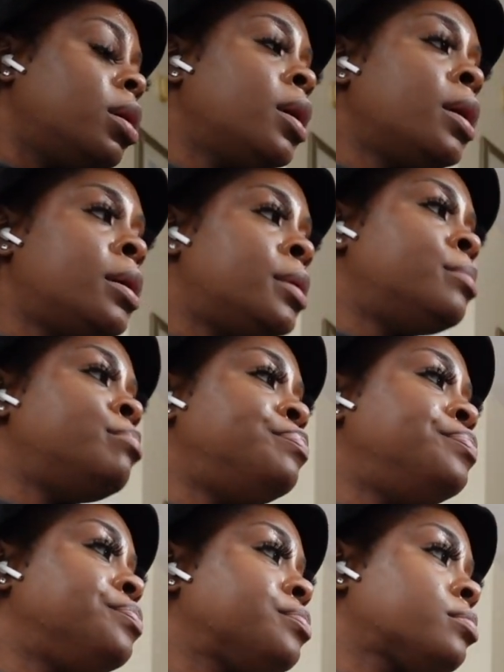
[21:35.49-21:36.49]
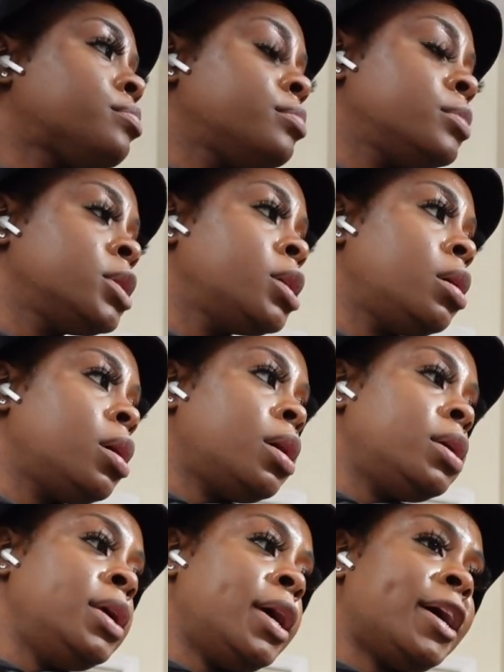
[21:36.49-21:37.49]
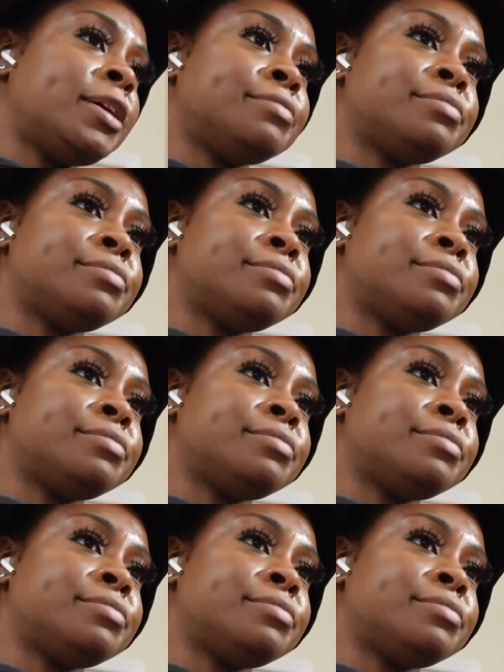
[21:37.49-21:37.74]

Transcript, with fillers: Um, yeah,